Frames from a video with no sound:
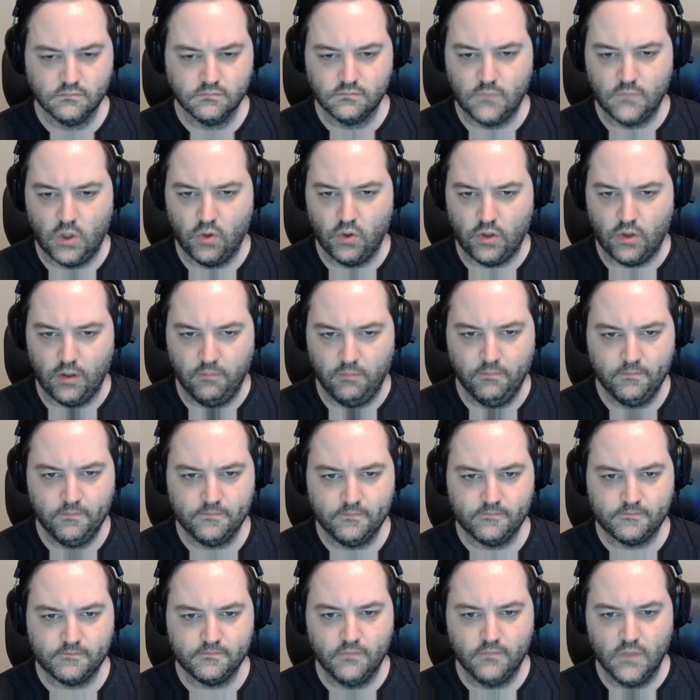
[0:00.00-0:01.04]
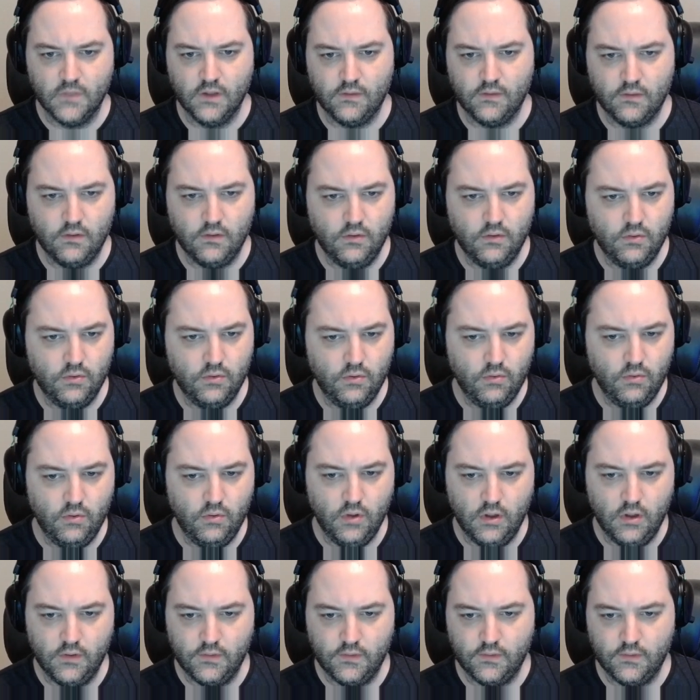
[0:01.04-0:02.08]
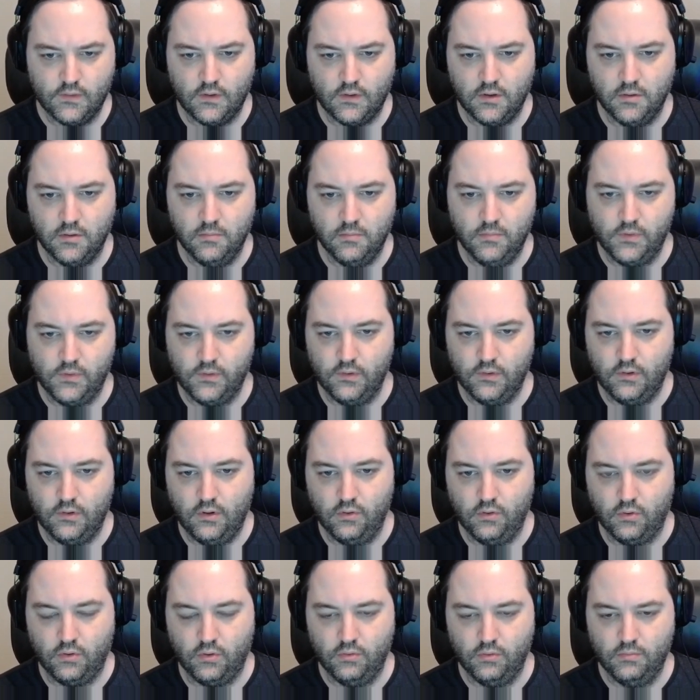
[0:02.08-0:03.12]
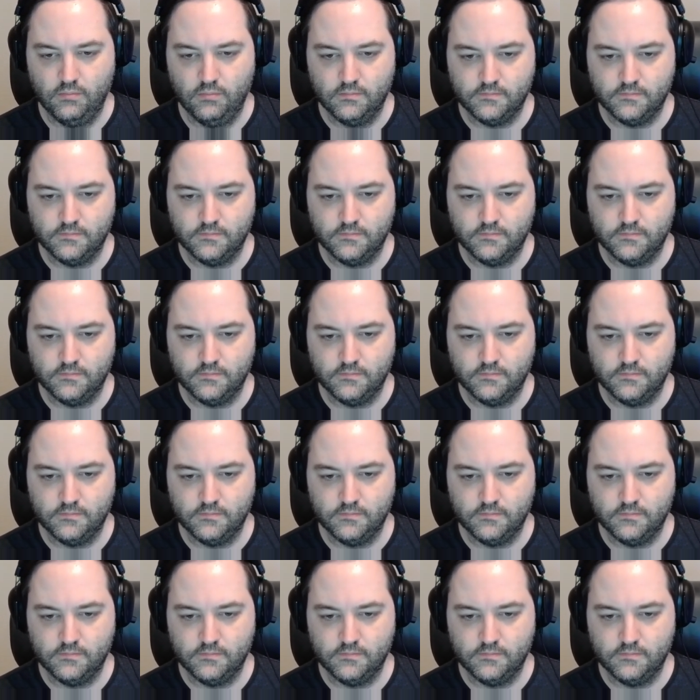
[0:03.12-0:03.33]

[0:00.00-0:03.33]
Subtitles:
Okay, let's do some Sudoku.